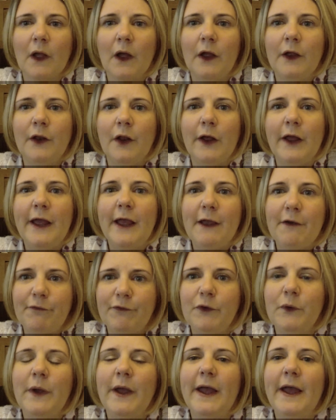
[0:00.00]
You know, if
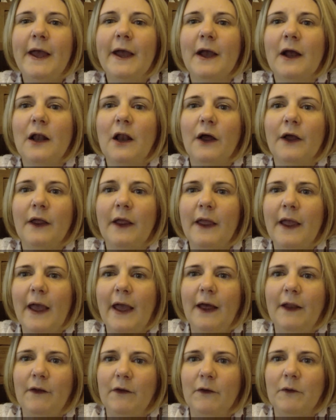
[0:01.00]
you hear
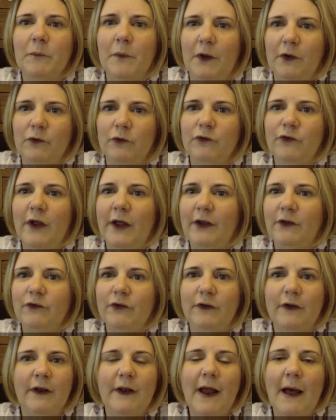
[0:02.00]
clunking when you're
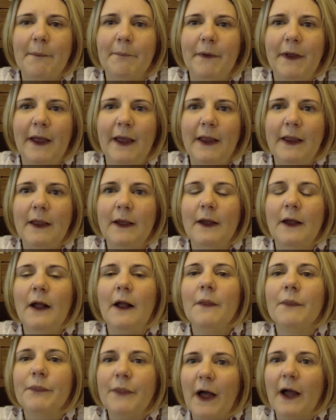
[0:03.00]
changing a nappy,
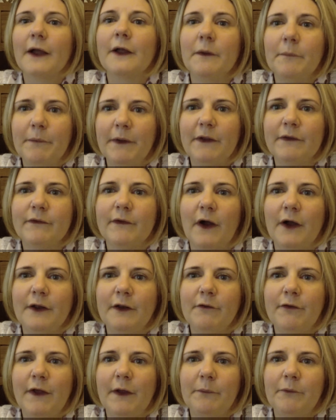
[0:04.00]
that can be a sign
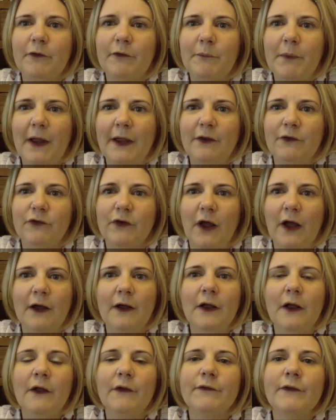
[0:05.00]
of hip dysplasia.
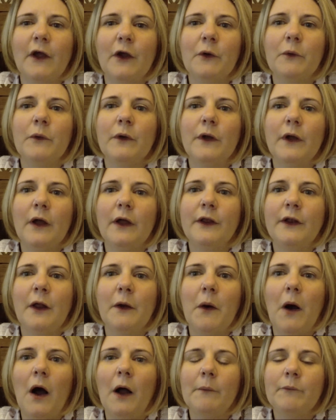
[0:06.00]
So, you
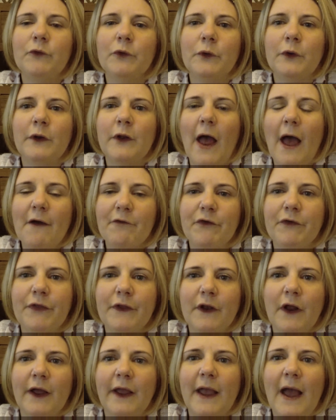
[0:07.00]
know, I'm doing
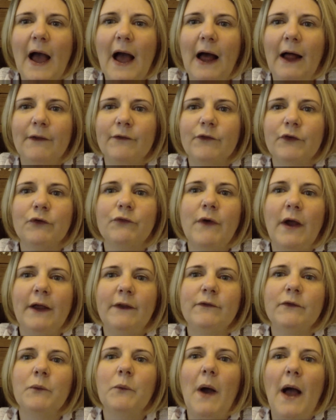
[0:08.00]
everything I can to
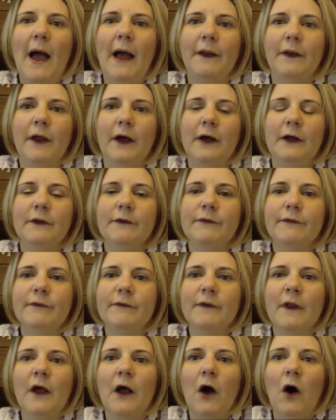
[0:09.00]
raise
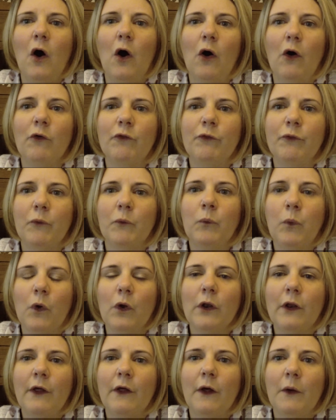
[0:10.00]
awareness of
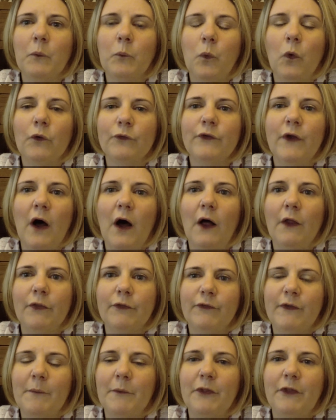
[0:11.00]
what are some of